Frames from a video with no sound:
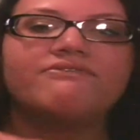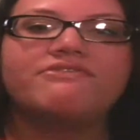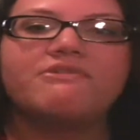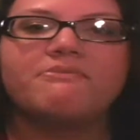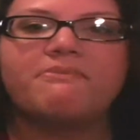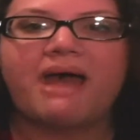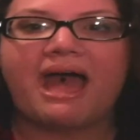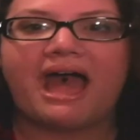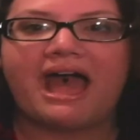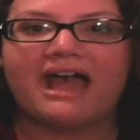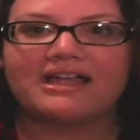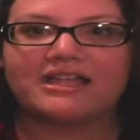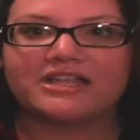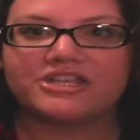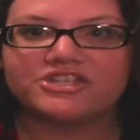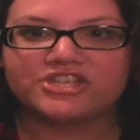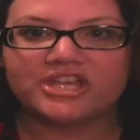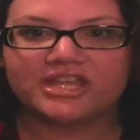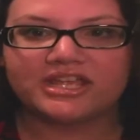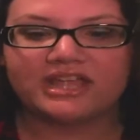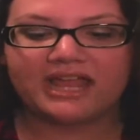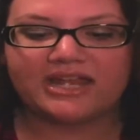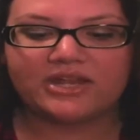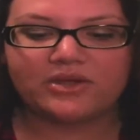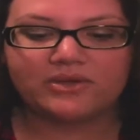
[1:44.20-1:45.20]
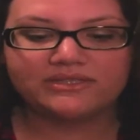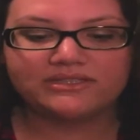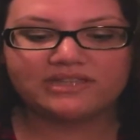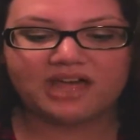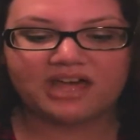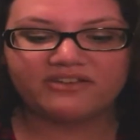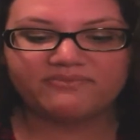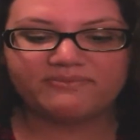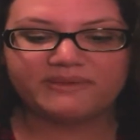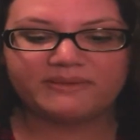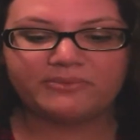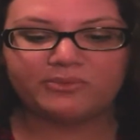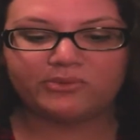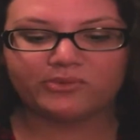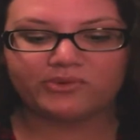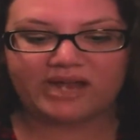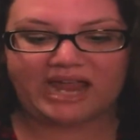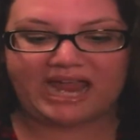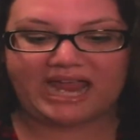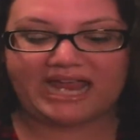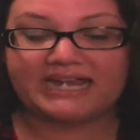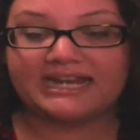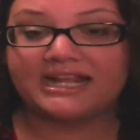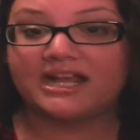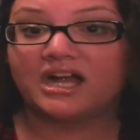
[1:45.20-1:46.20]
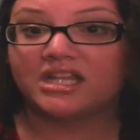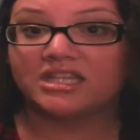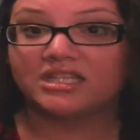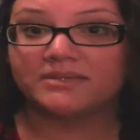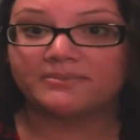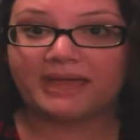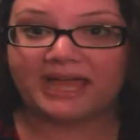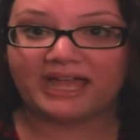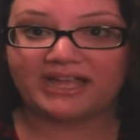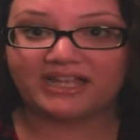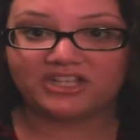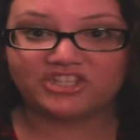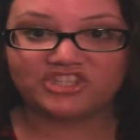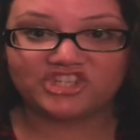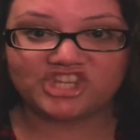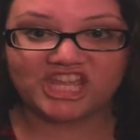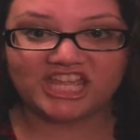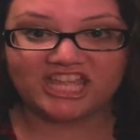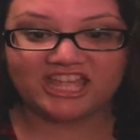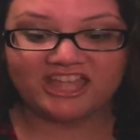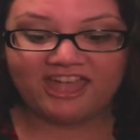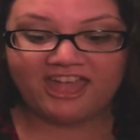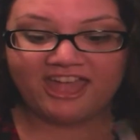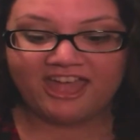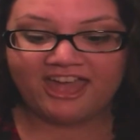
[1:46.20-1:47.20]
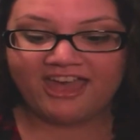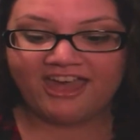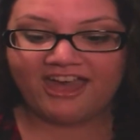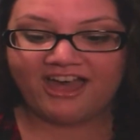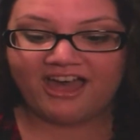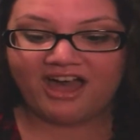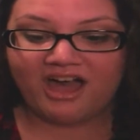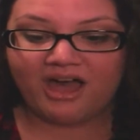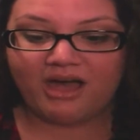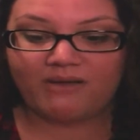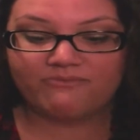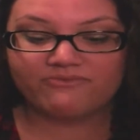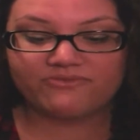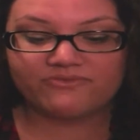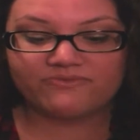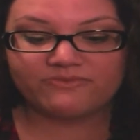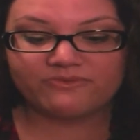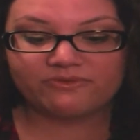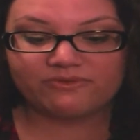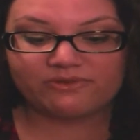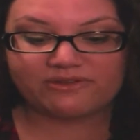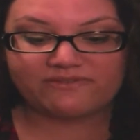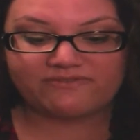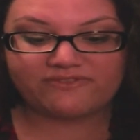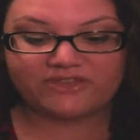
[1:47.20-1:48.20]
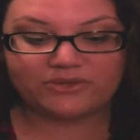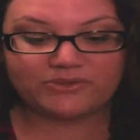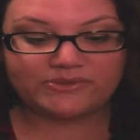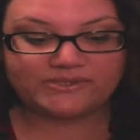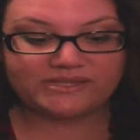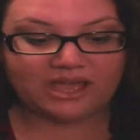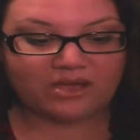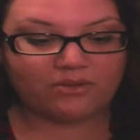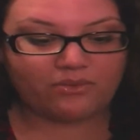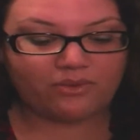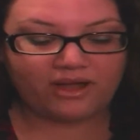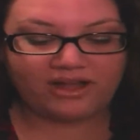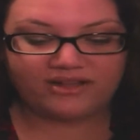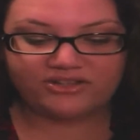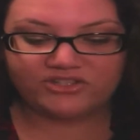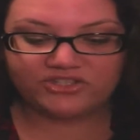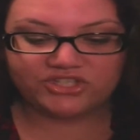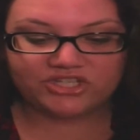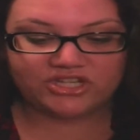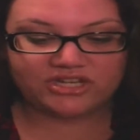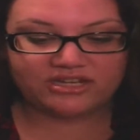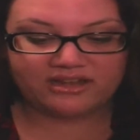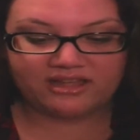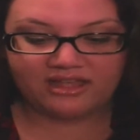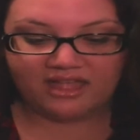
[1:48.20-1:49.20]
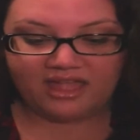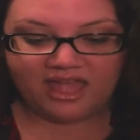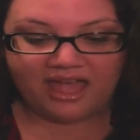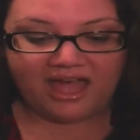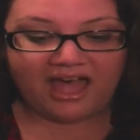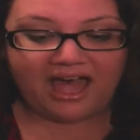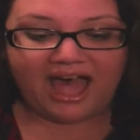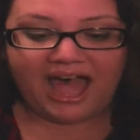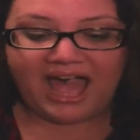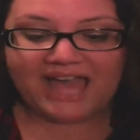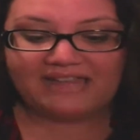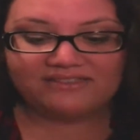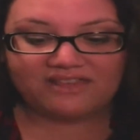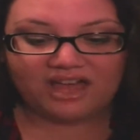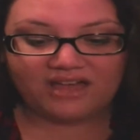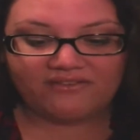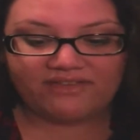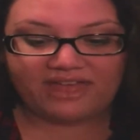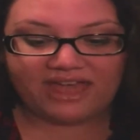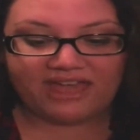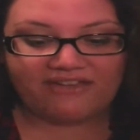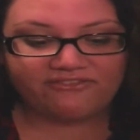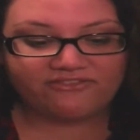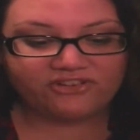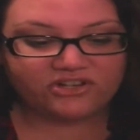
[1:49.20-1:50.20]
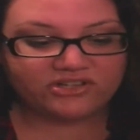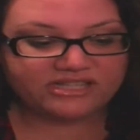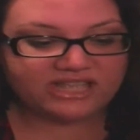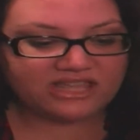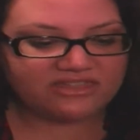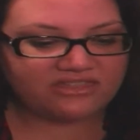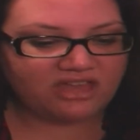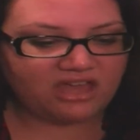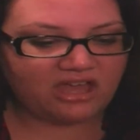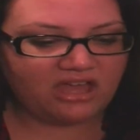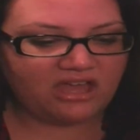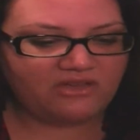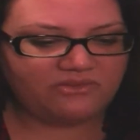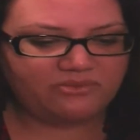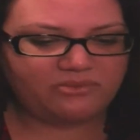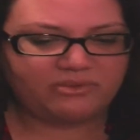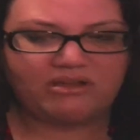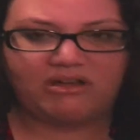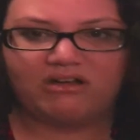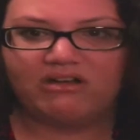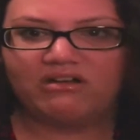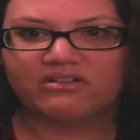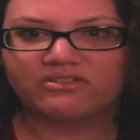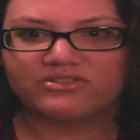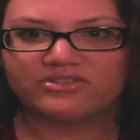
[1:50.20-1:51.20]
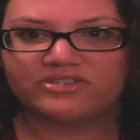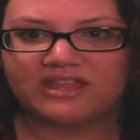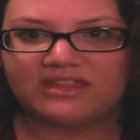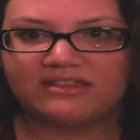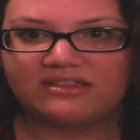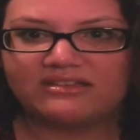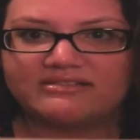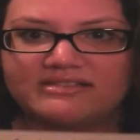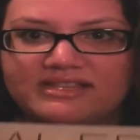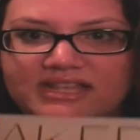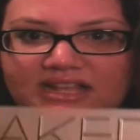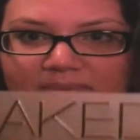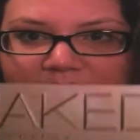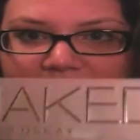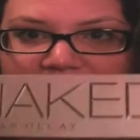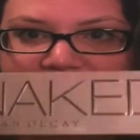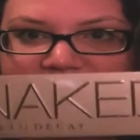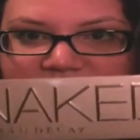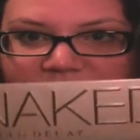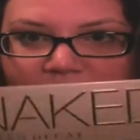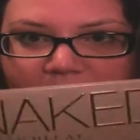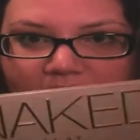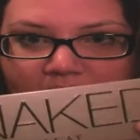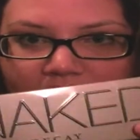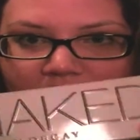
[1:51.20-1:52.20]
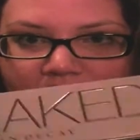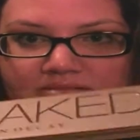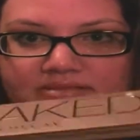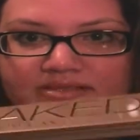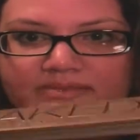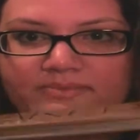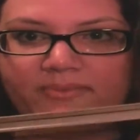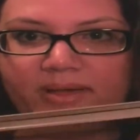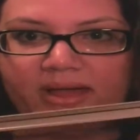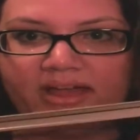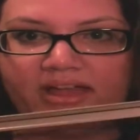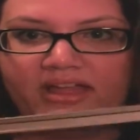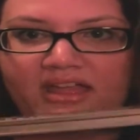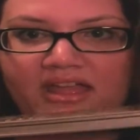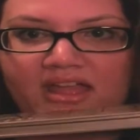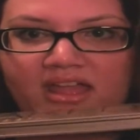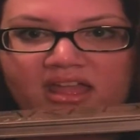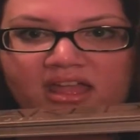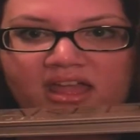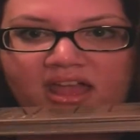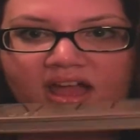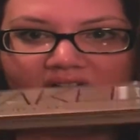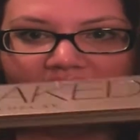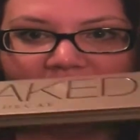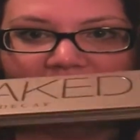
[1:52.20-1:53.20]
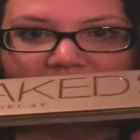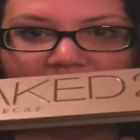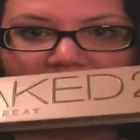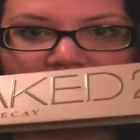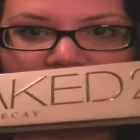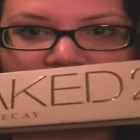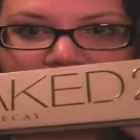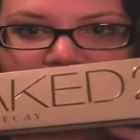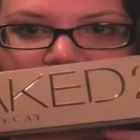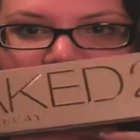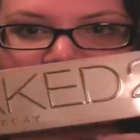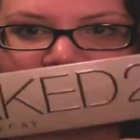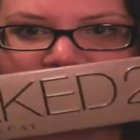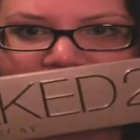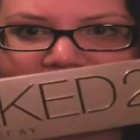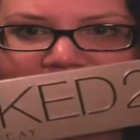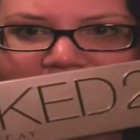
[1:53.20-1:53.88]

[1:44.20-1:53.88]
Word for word: the packaging. I know a lot of people were hating on the packaging um, from the reviews I watched, and I love it. At first I thought, oh gosh, that looks like a pencil box, but um,